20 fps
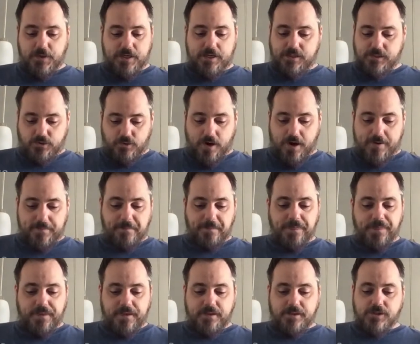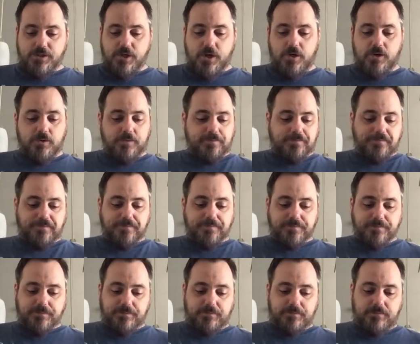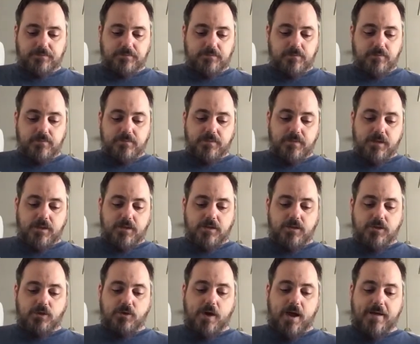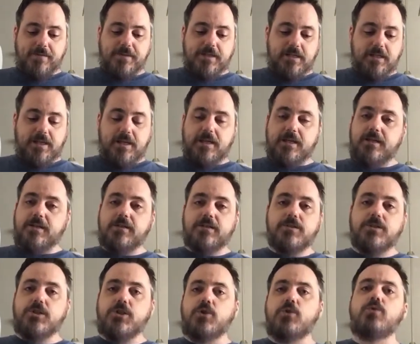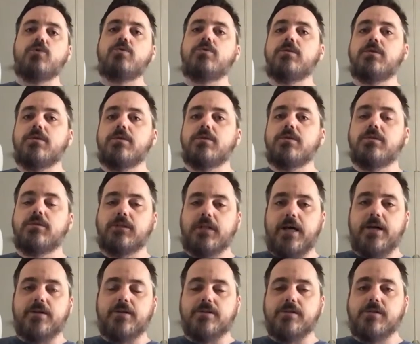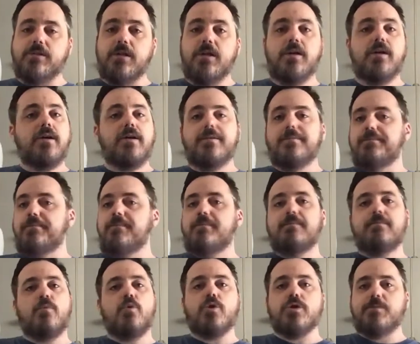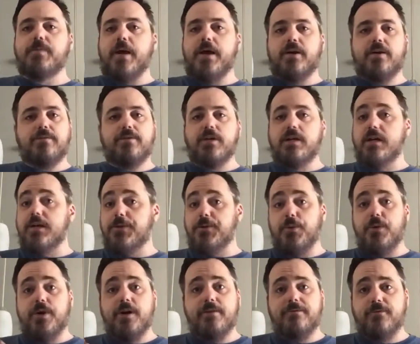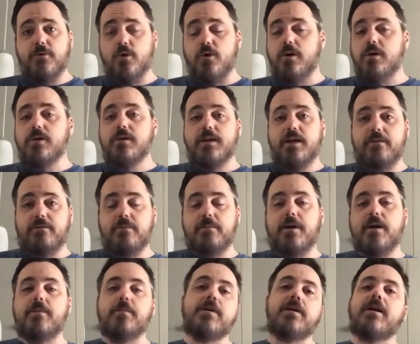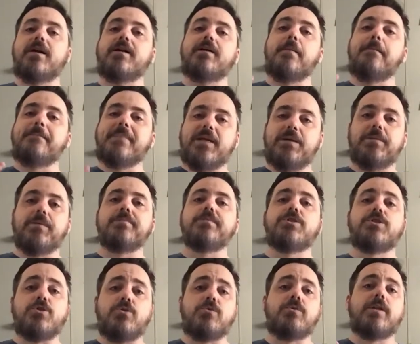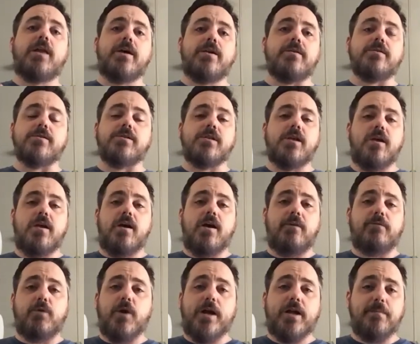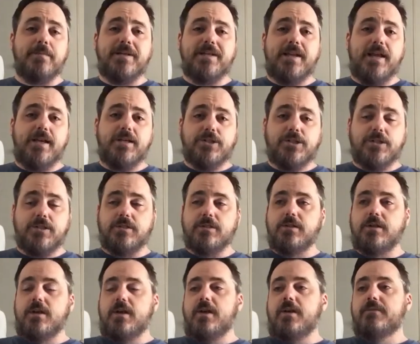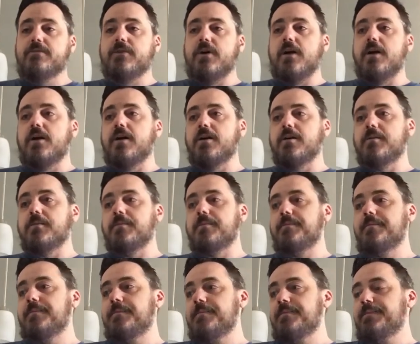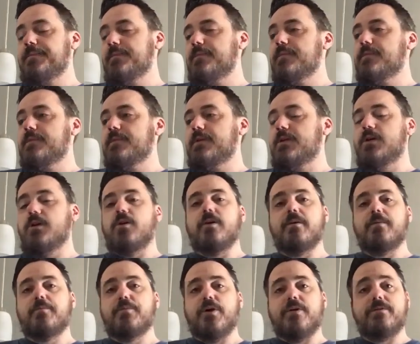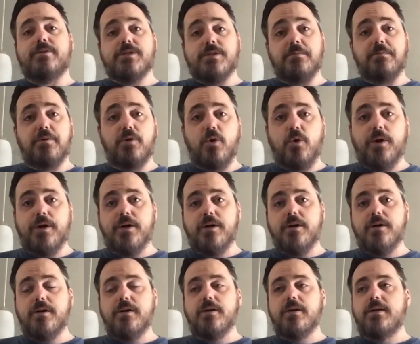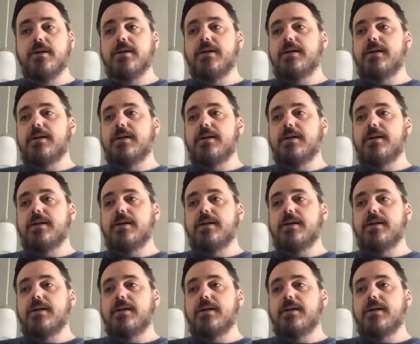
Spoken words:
things, right? So you have to get two letters, more is better. If you can get three or four, even better, but minimum two letters of recommendation from, you know, a previous employer,